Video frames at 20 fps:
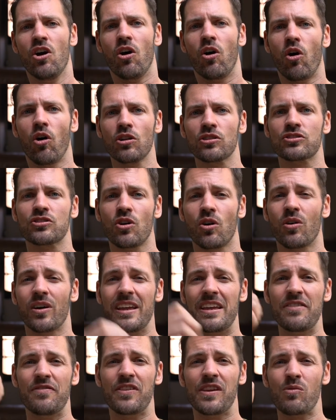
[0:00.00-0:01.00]
Also,
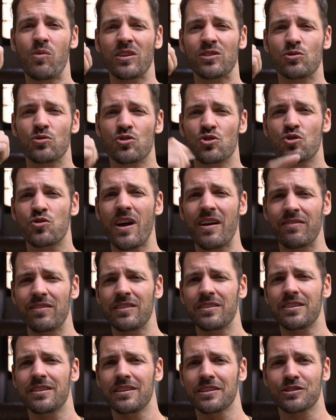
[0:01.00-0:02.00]
if you want to
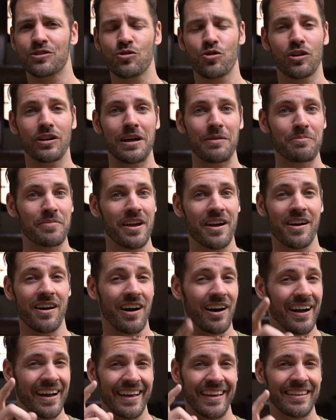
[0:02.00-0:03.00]
travel to
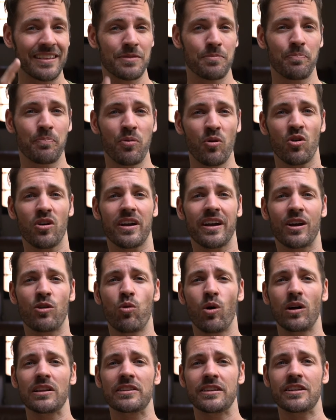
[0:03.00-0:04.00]
Colombia and book a
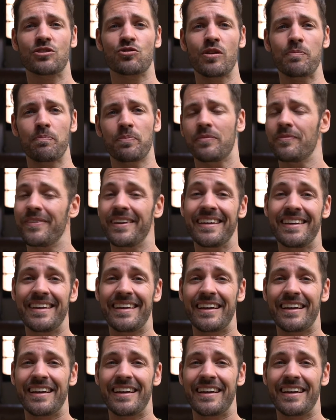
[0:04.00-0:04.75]
quality trip,